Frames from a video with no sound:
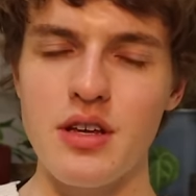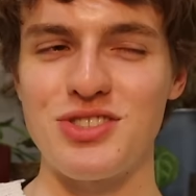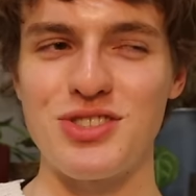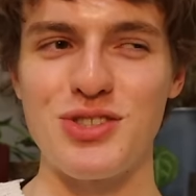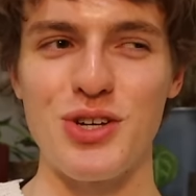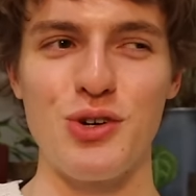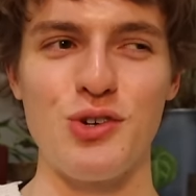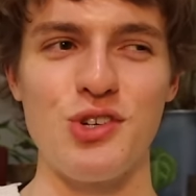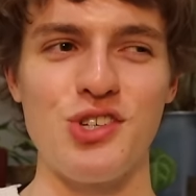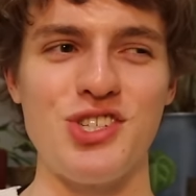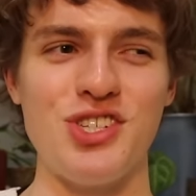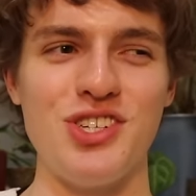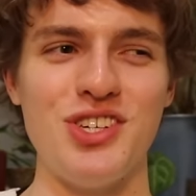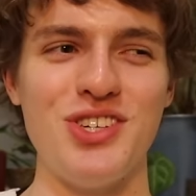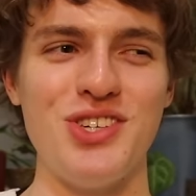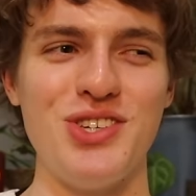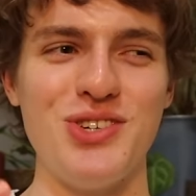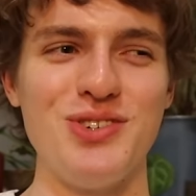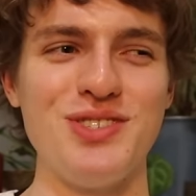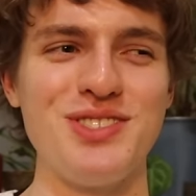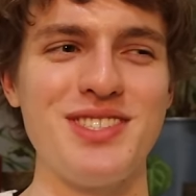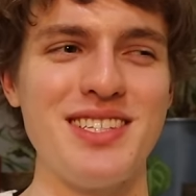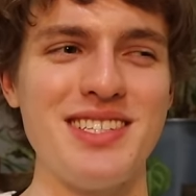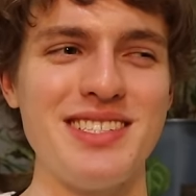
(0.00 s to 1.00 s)
So she
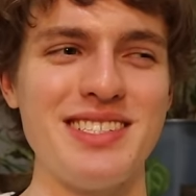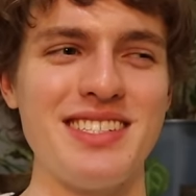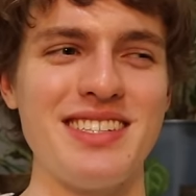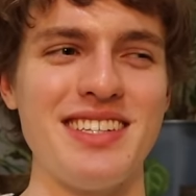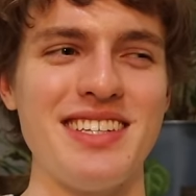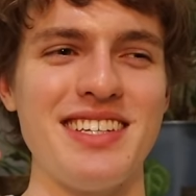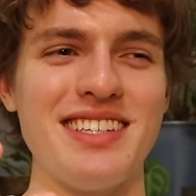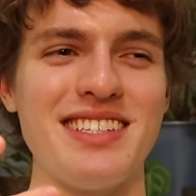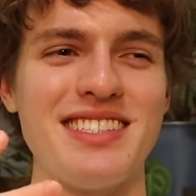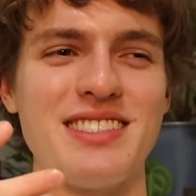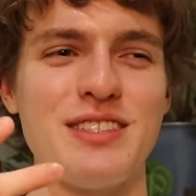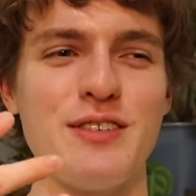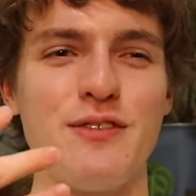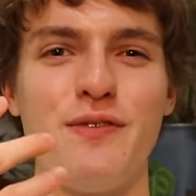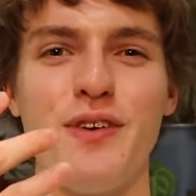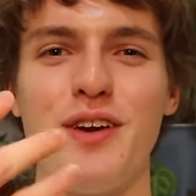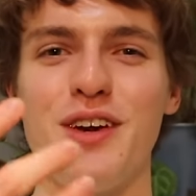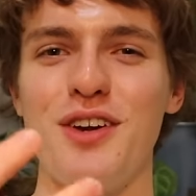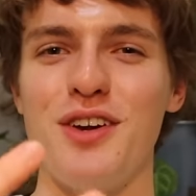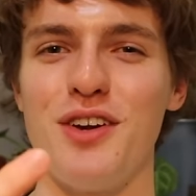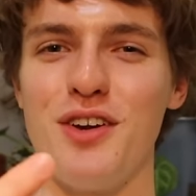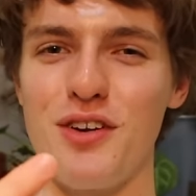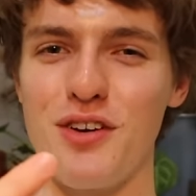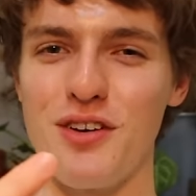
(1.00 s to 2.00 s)
uses this
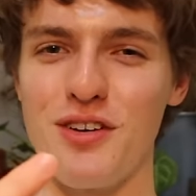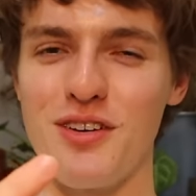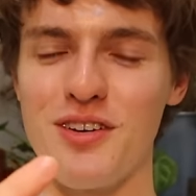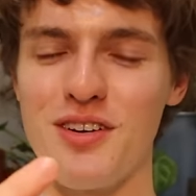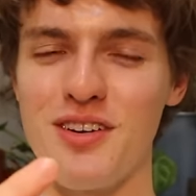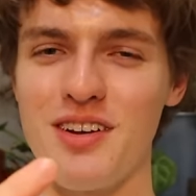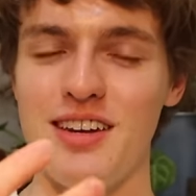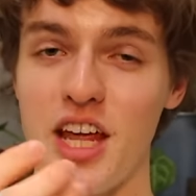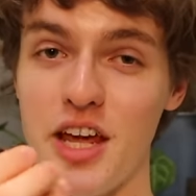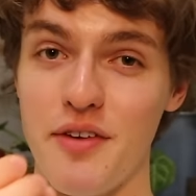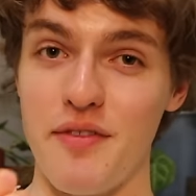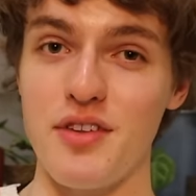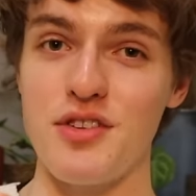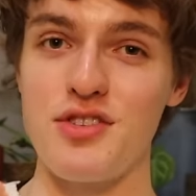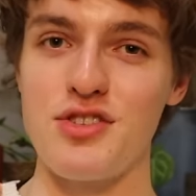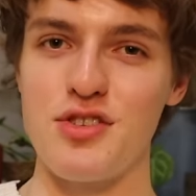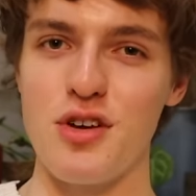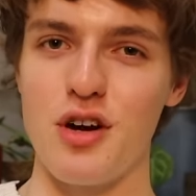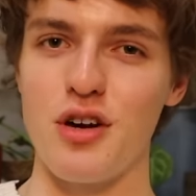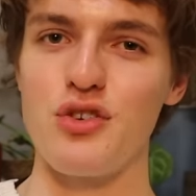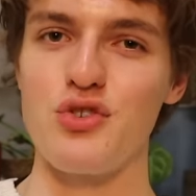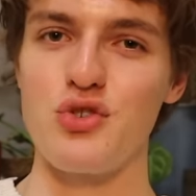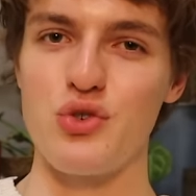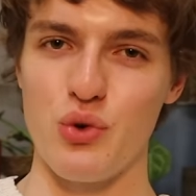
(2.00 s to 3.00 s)
figure, David
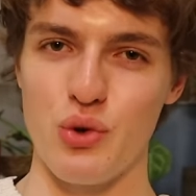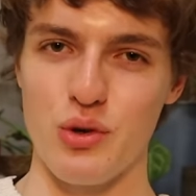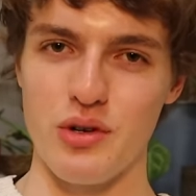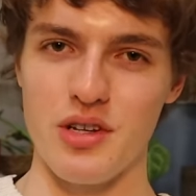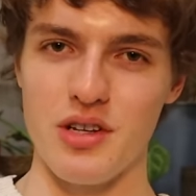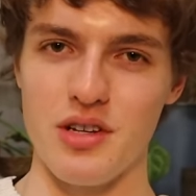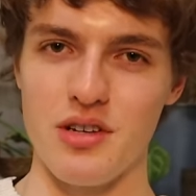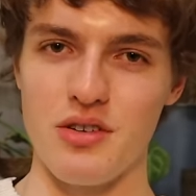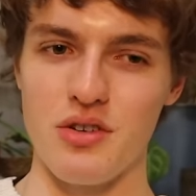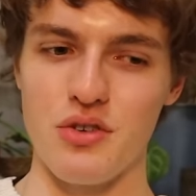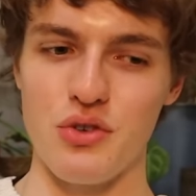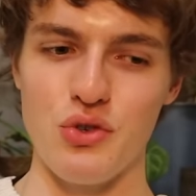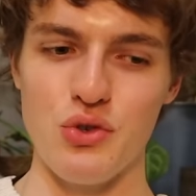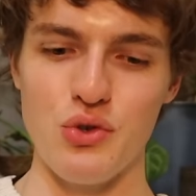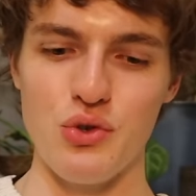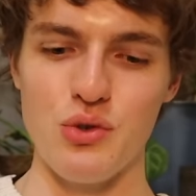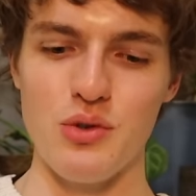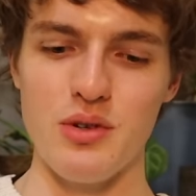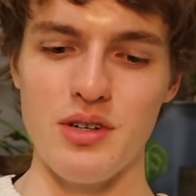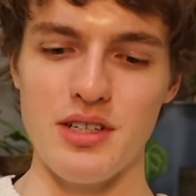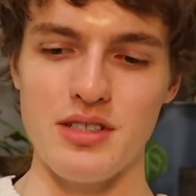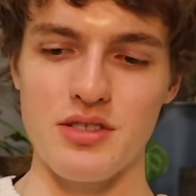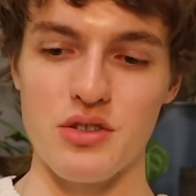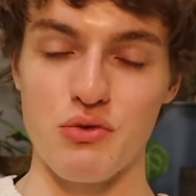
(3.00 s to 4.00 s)
Starr Jordan,
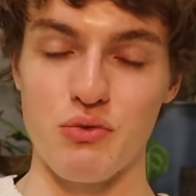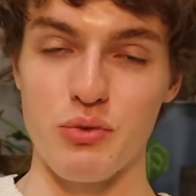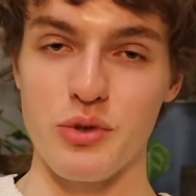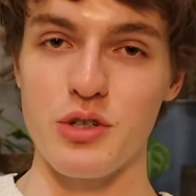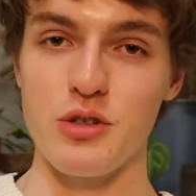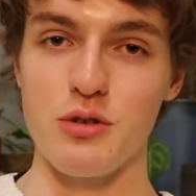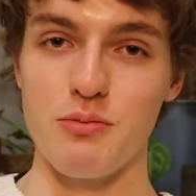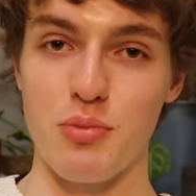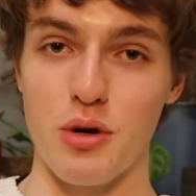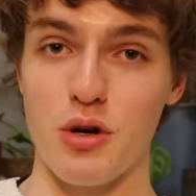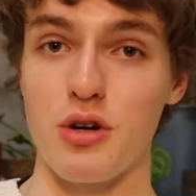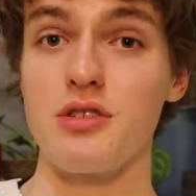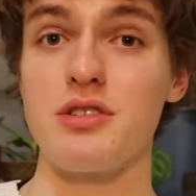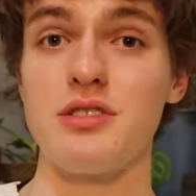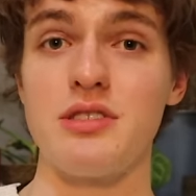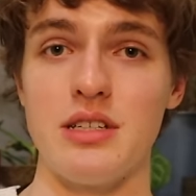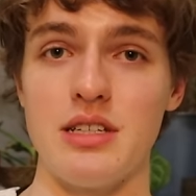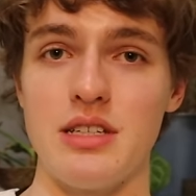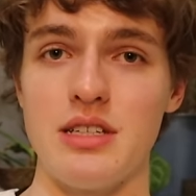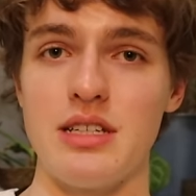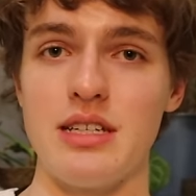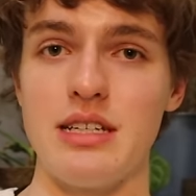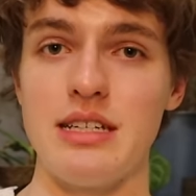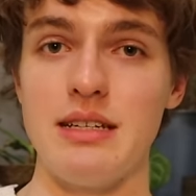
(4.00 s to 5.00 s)
who is a real
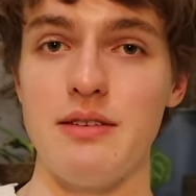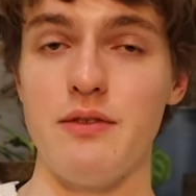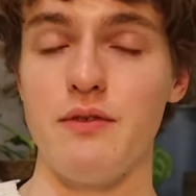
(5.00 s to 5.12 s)
person,